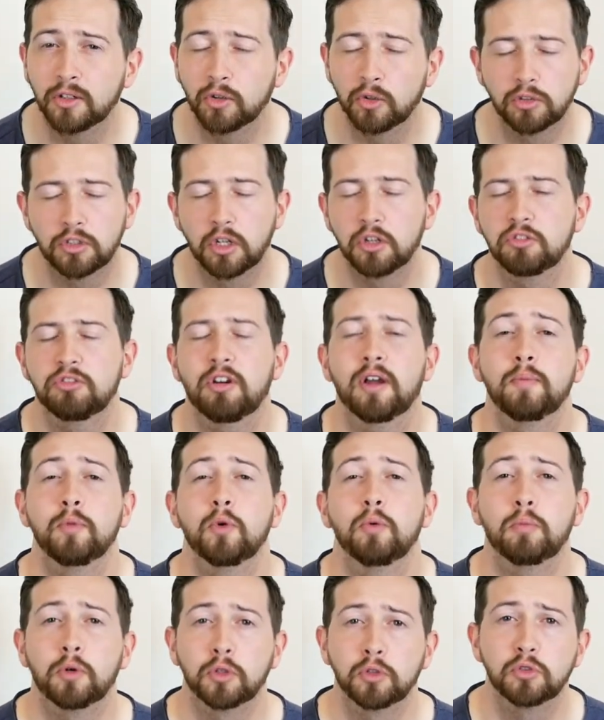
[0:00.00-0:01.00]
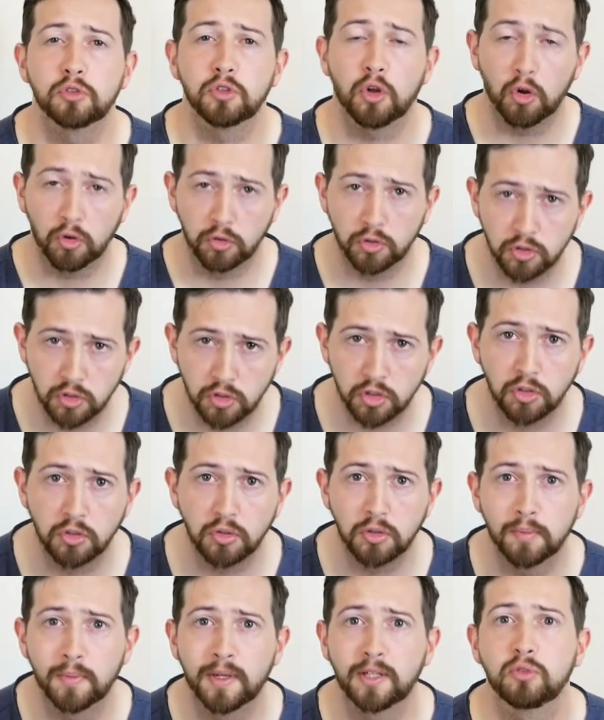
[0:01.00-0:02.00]
or don't cram your models
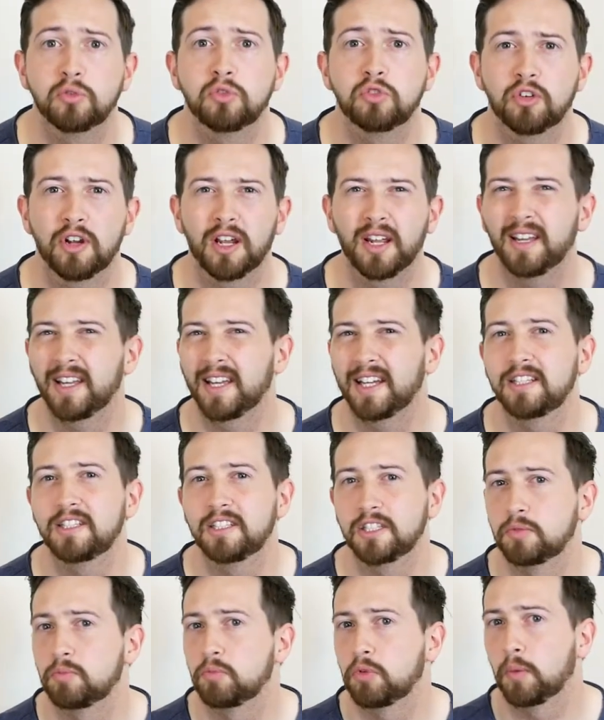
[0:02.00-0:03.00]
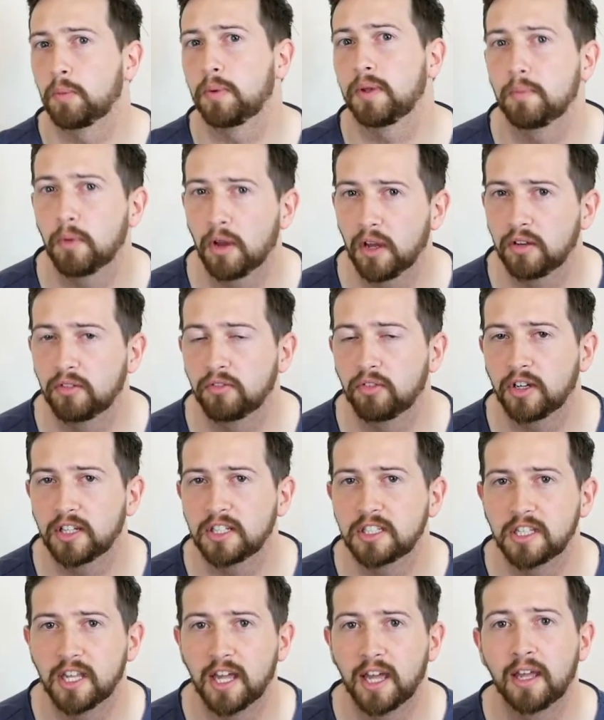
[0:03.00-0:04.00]
onto the metal tray, I guess is probably my
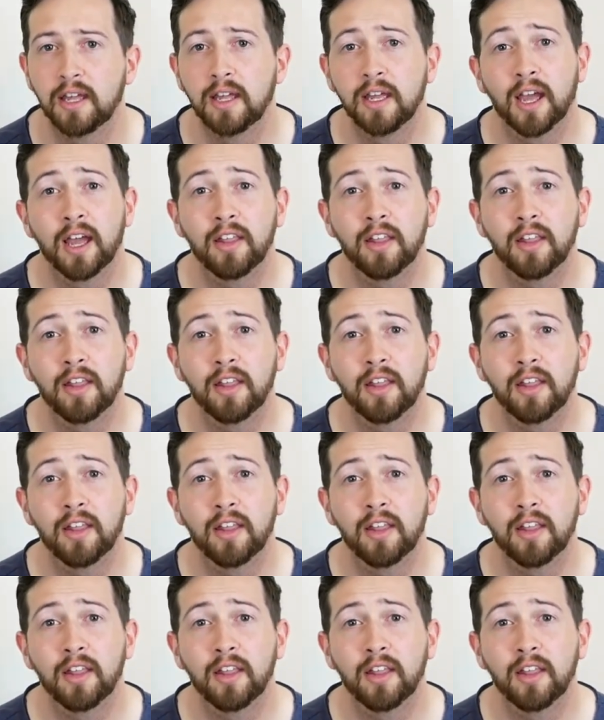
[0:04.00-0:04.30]
advice there.